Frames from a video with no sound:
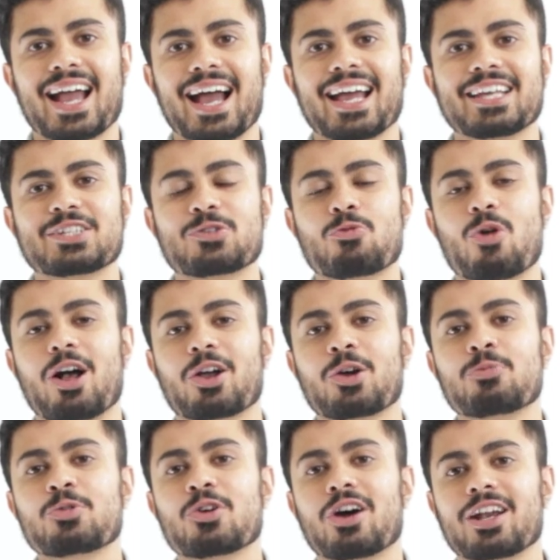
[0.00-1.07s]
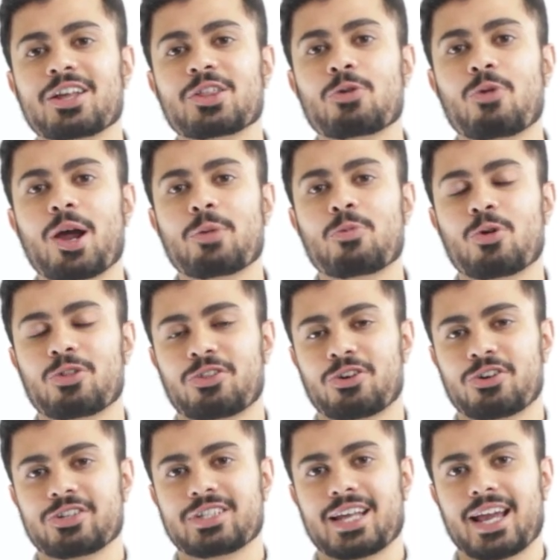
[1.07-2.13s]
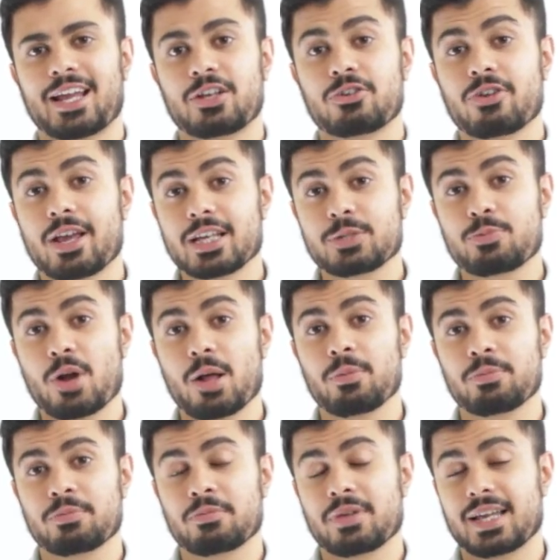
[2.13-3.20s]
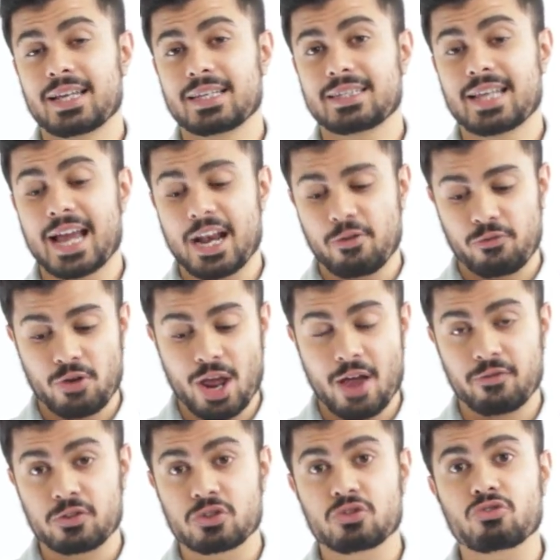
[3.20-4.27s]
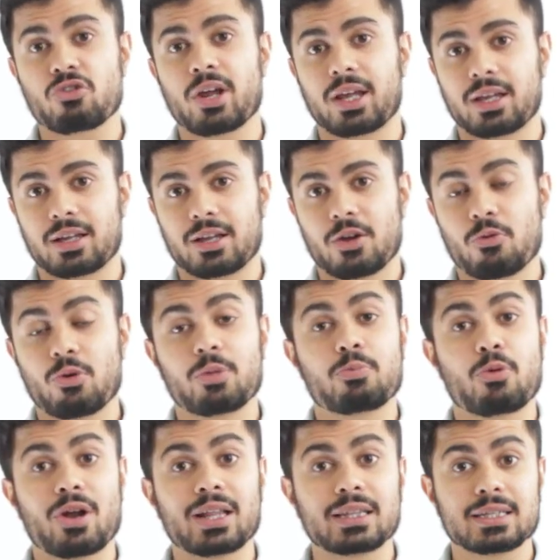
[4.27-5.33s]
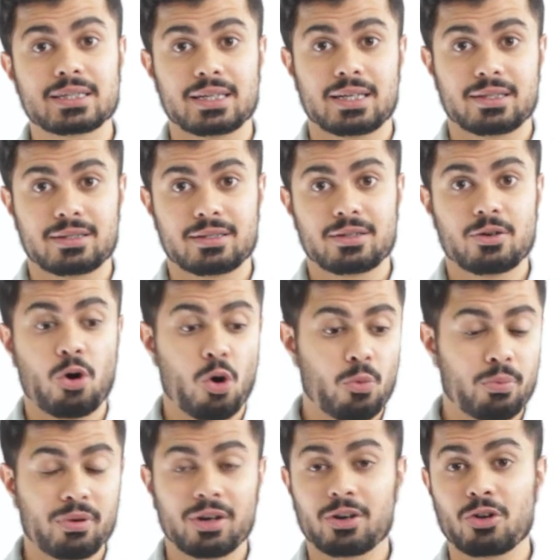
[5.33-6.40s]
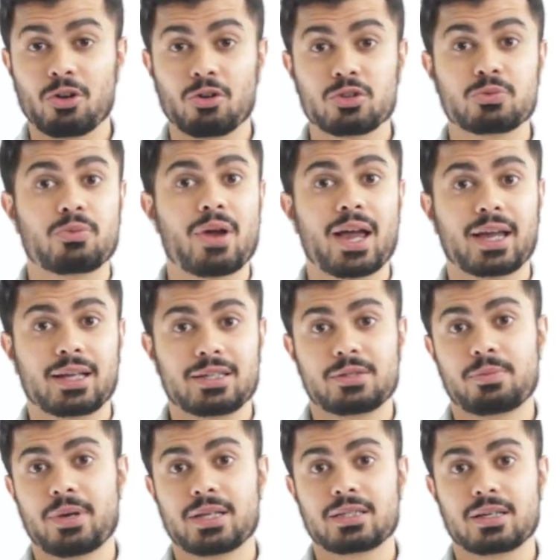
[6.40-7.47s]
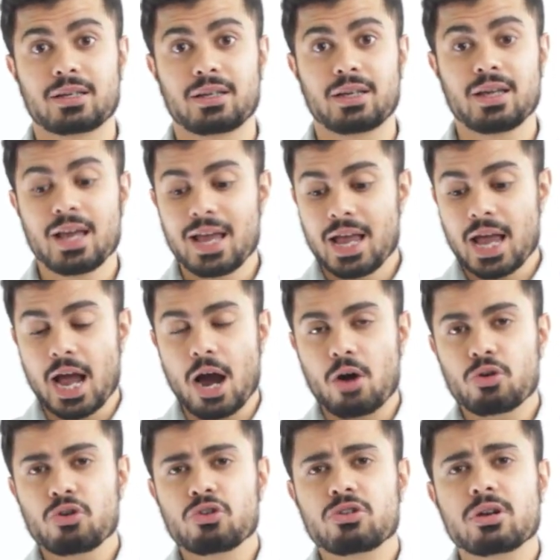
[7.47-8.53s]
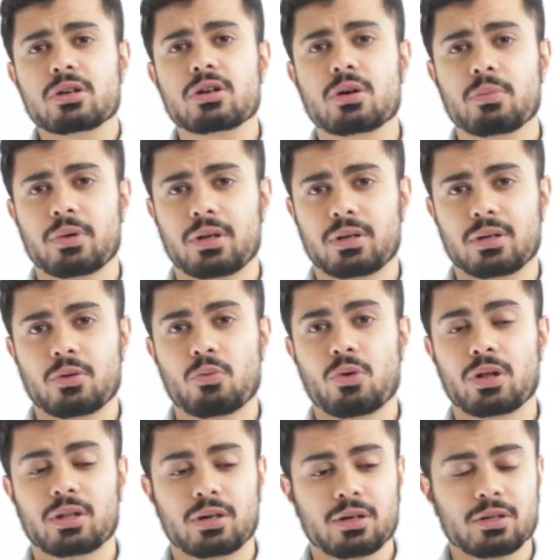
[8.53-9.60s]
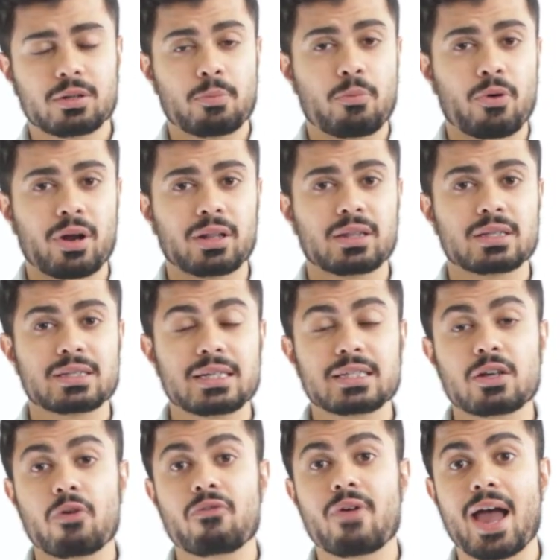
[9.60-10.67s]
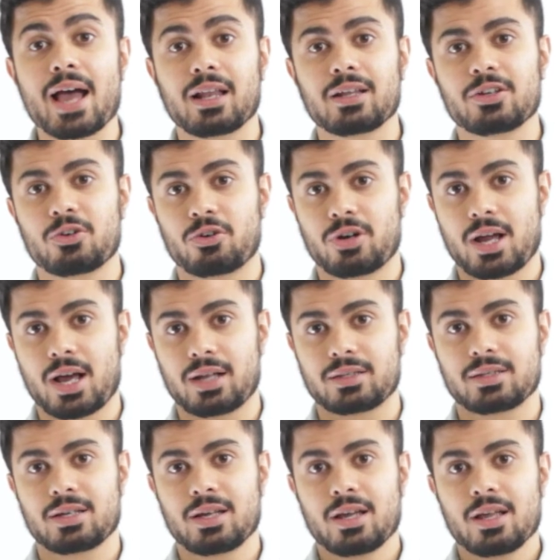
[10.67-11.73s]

Hey guys, welcome to another Whiteboard Thursday. Today's problem is that if you have a string with parentheses, open and close brackets basically, how do you determine whether the parentheses are valid or not?